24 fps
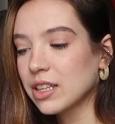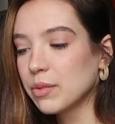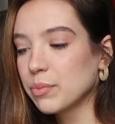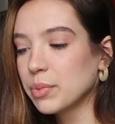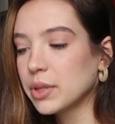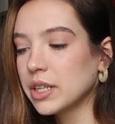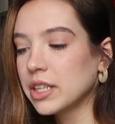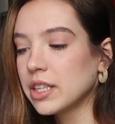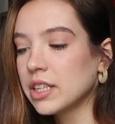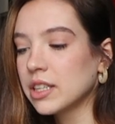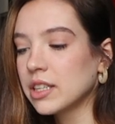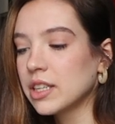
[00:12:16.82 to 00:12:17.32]

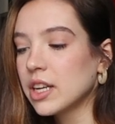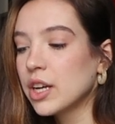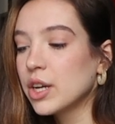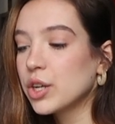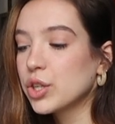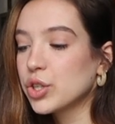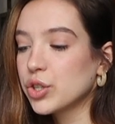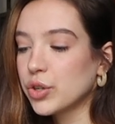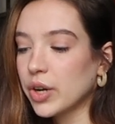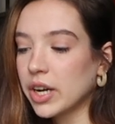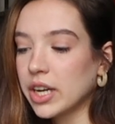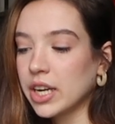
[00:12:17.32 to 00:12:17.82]
completed
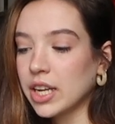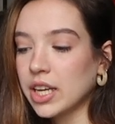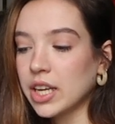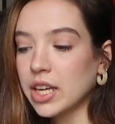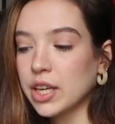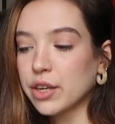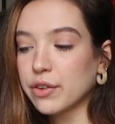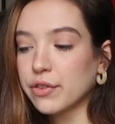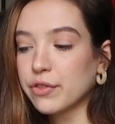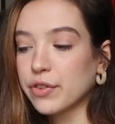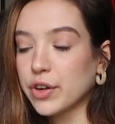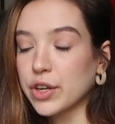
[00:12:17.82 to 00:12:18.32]
training
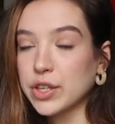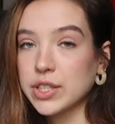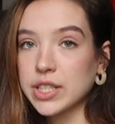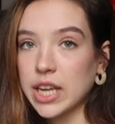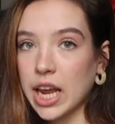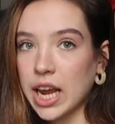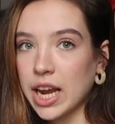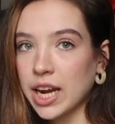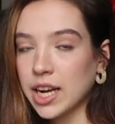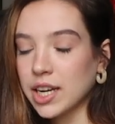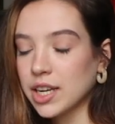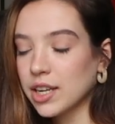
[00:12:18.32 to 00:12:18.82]
in first
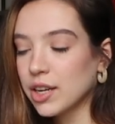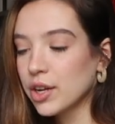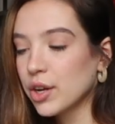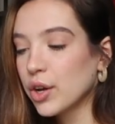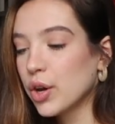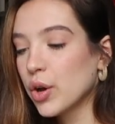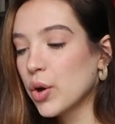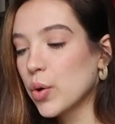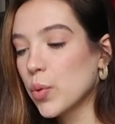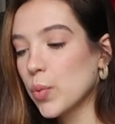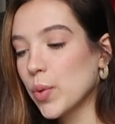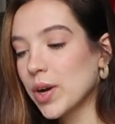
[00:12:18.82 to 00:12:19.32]
aid,
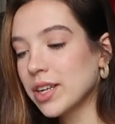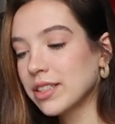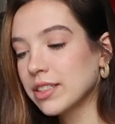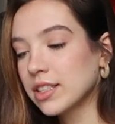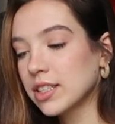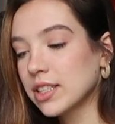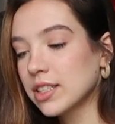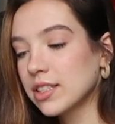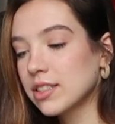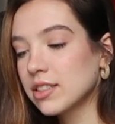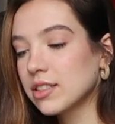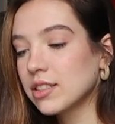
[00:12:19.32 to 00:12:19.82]

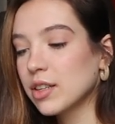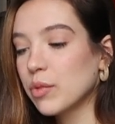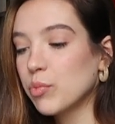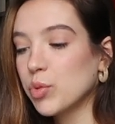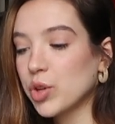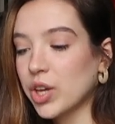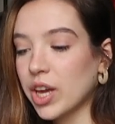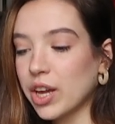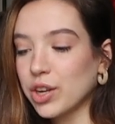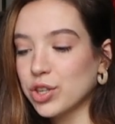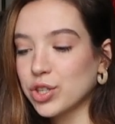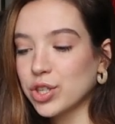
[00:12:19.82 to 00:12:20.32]
wellness,
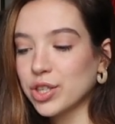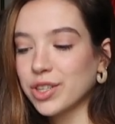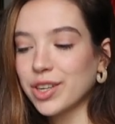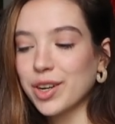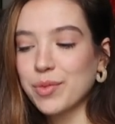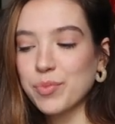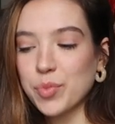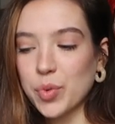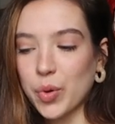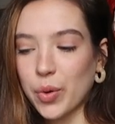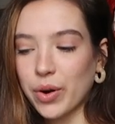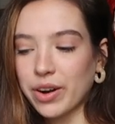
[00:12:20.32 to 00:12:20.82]
communication,
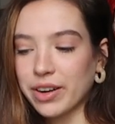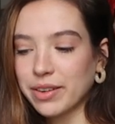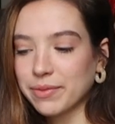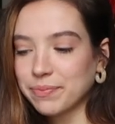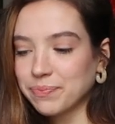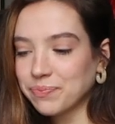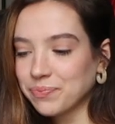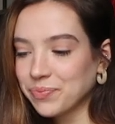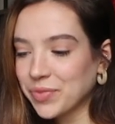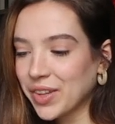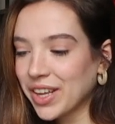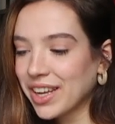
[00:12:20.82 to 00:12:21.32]
and more.
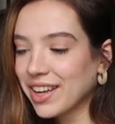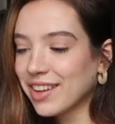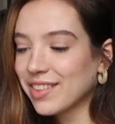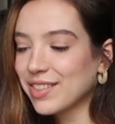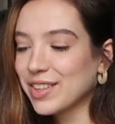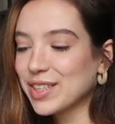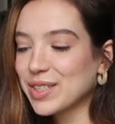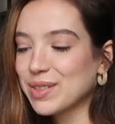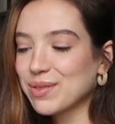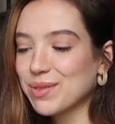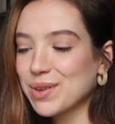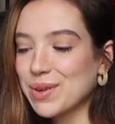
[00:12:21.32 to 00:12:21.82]

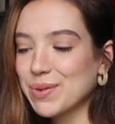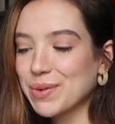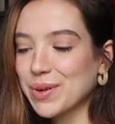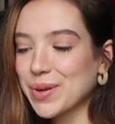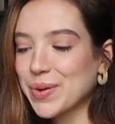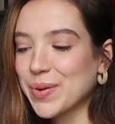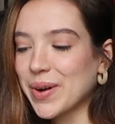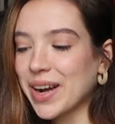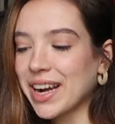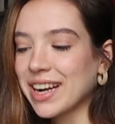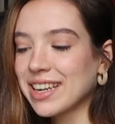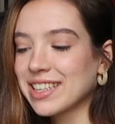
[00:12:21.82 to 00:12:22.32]
This role
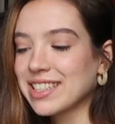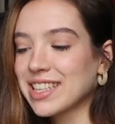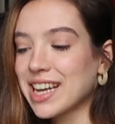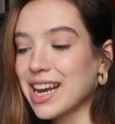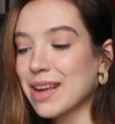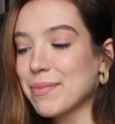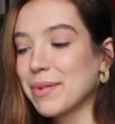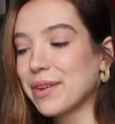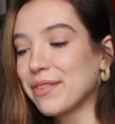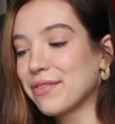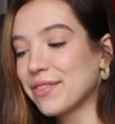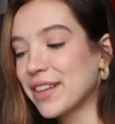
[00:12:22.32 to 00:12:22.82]
requires that
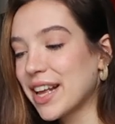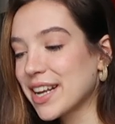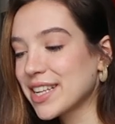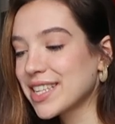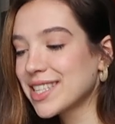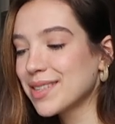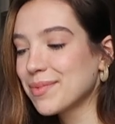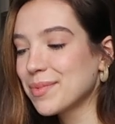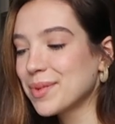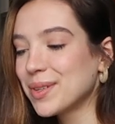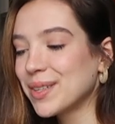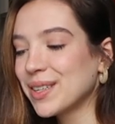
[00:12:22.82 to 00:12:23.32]
I be
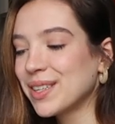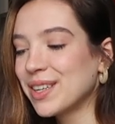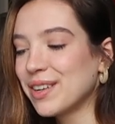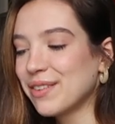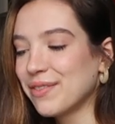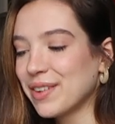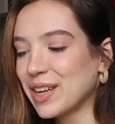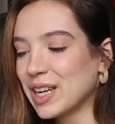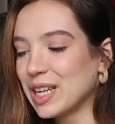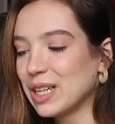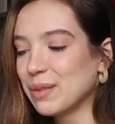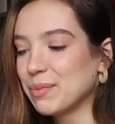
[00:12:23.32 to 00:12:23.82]
flexible and
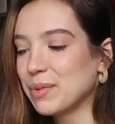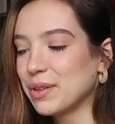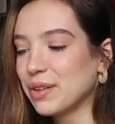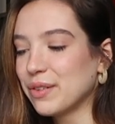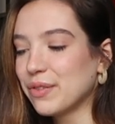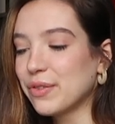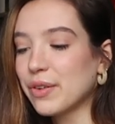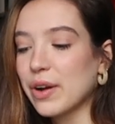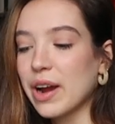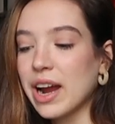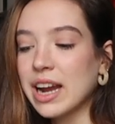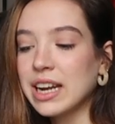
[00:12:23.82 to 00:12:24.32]
available
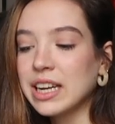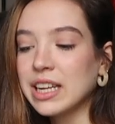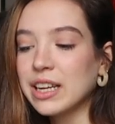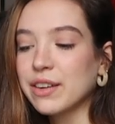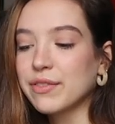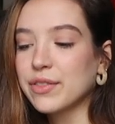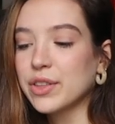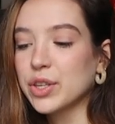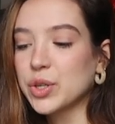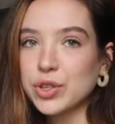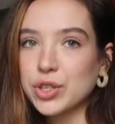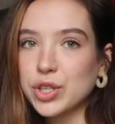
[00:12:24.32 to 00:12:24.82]
for any
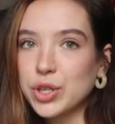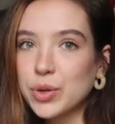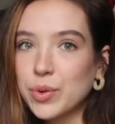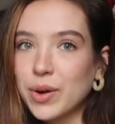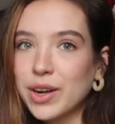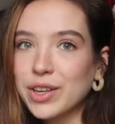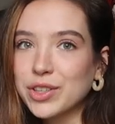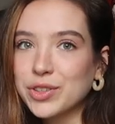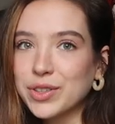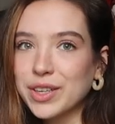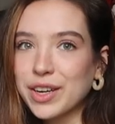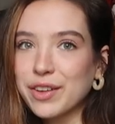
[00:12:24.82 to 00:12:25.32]
of the
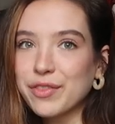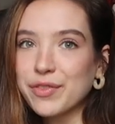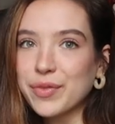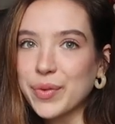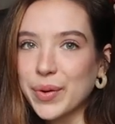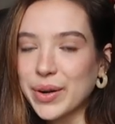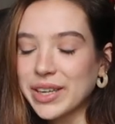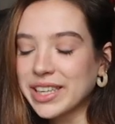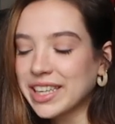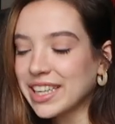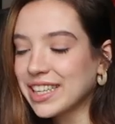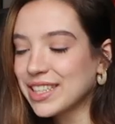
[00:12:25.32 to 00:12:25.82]

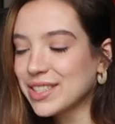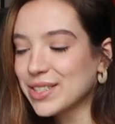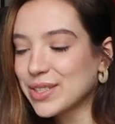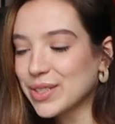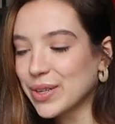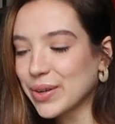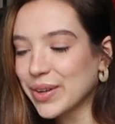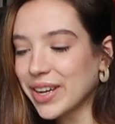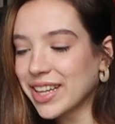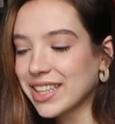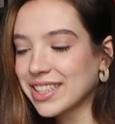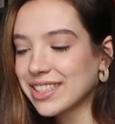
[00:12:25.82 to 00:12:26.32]
214
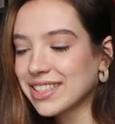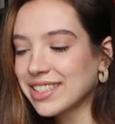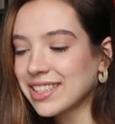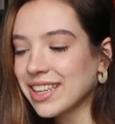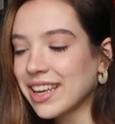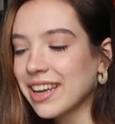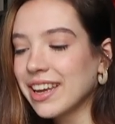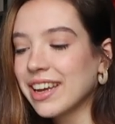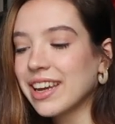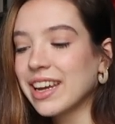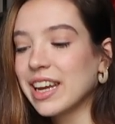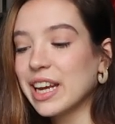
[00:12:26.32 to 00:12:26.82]
students
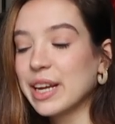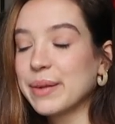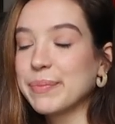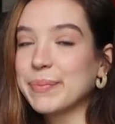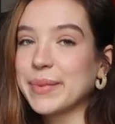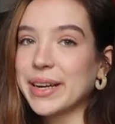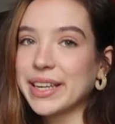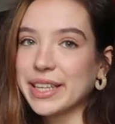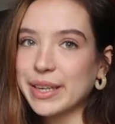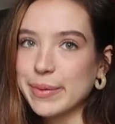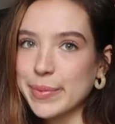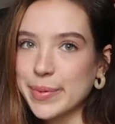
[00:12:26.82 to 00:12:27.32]
in
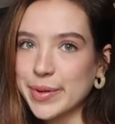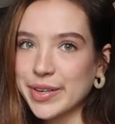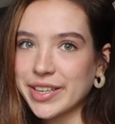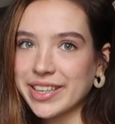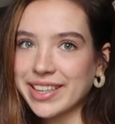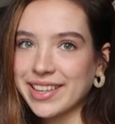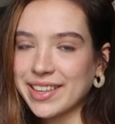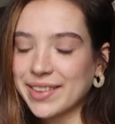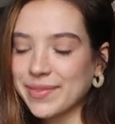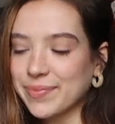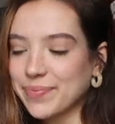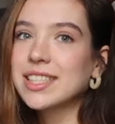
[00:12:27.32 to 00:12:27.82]
my
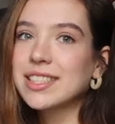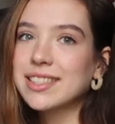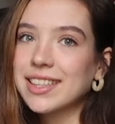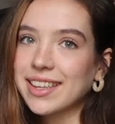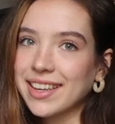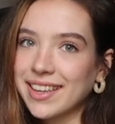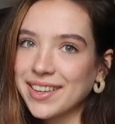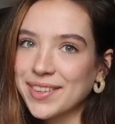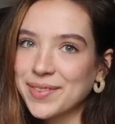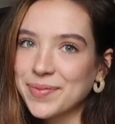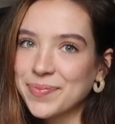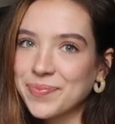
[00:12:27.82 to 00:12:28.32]
community.
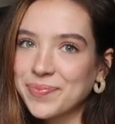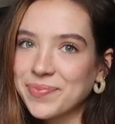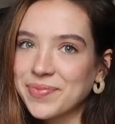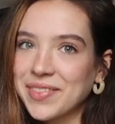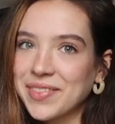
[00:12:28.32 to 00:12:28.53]
See?